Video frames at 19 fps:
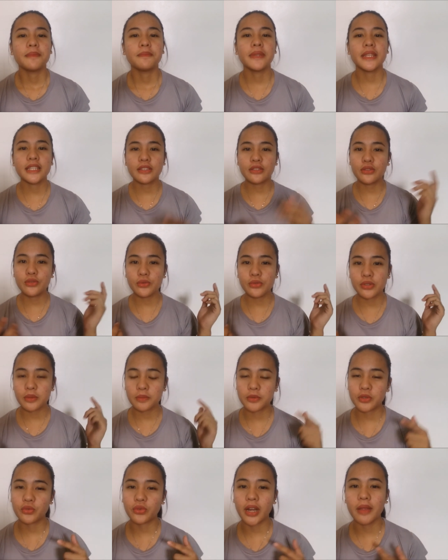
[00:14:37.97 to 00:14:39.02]
please do
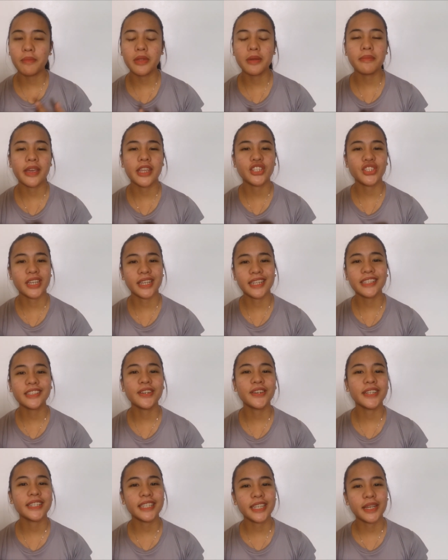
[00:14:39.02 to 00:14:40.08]
subscribe in my channel
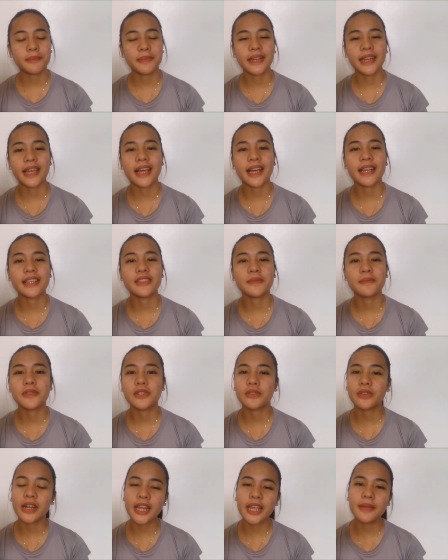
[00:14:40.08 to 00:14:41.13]
kung hindi ka pa
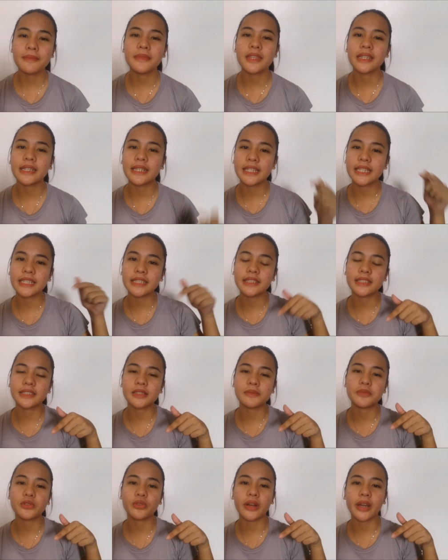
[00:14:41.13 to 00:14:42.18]
nakaka-subscribe, then click the
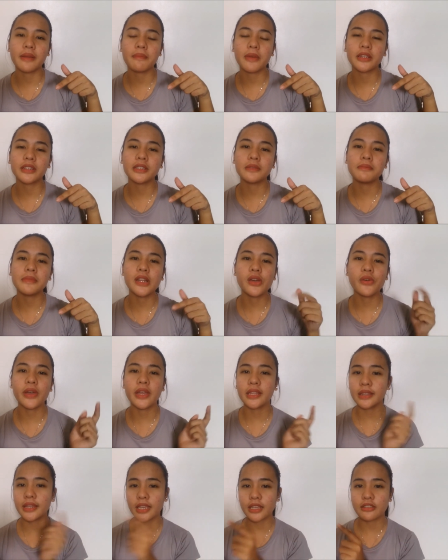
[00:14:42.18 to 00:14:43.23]
subscribe button below
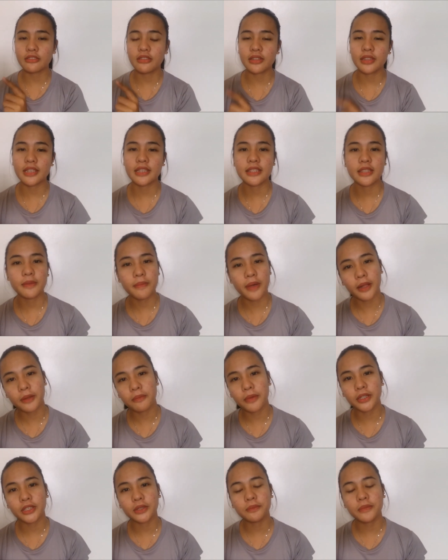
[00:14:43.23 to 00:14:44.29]
and next dun is the bell
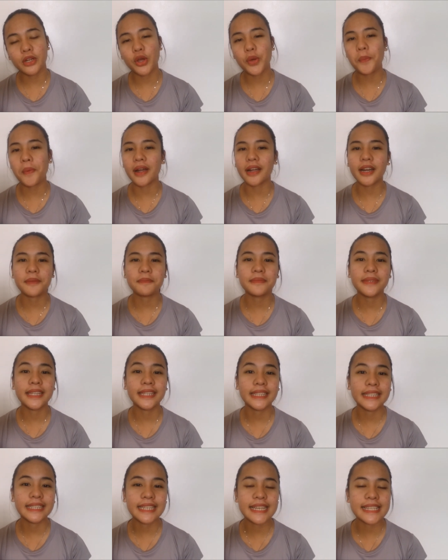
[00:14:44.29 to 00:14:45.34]
button below para
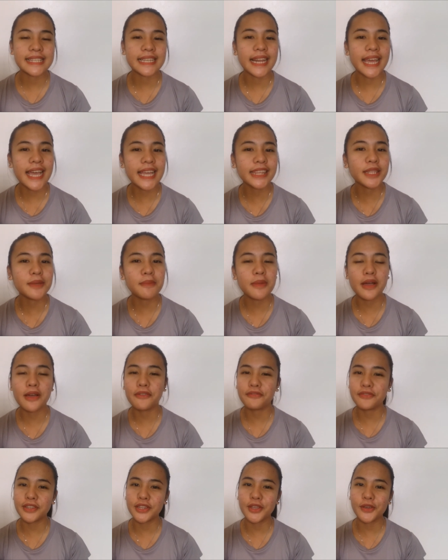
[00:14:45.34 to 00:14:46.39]
updated ka sa lahat ng
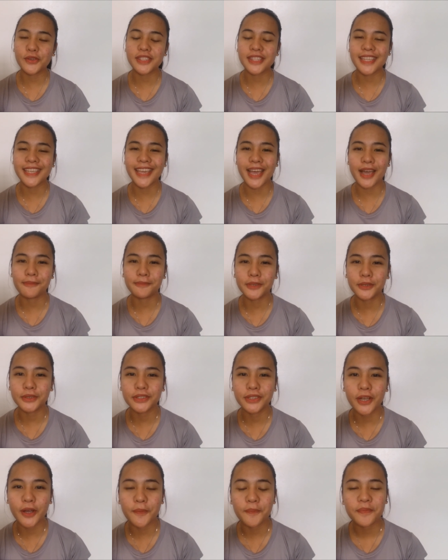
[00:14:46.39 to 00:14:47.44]
mga videos na i-upload
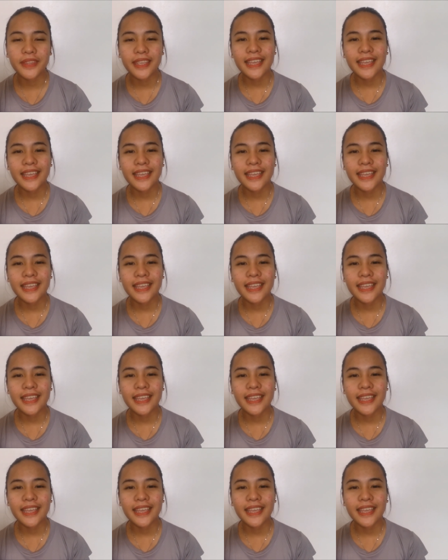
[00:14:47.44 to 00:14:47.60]
ko.